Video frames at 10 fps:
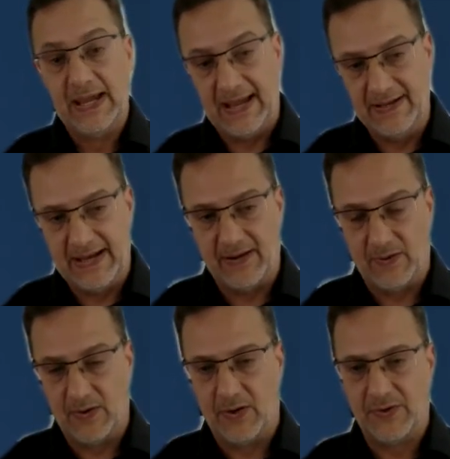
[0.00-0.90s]
And there
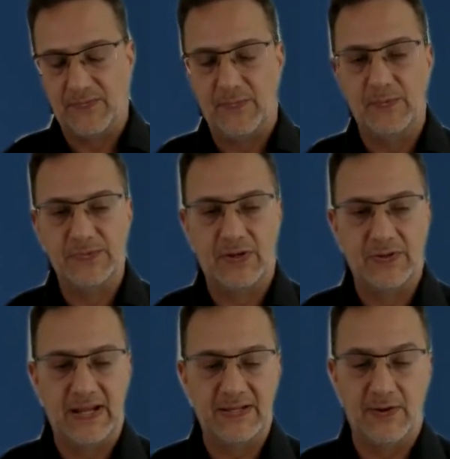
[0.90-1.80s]
are a lot of rooms
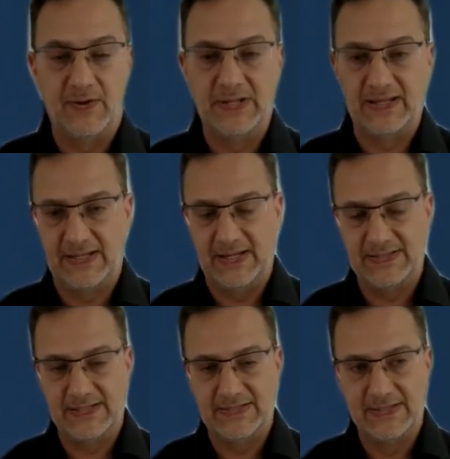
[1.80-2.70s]
on that
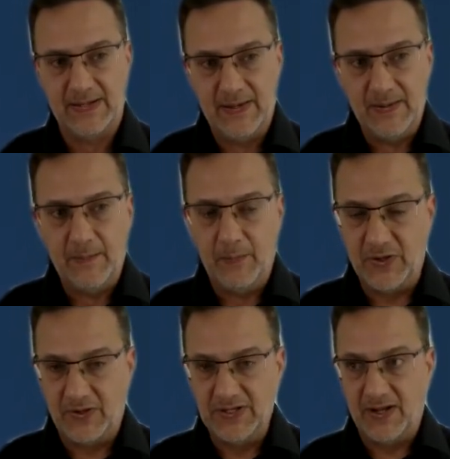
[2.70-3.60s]
cases.
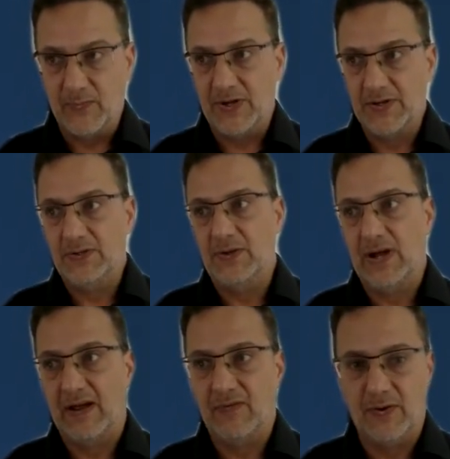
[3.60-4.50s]
But on the other one, you
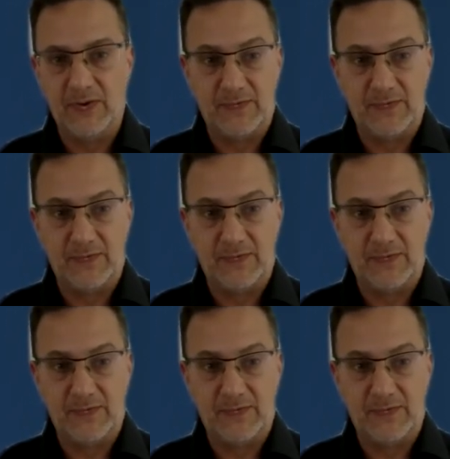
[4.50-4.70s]
have a lot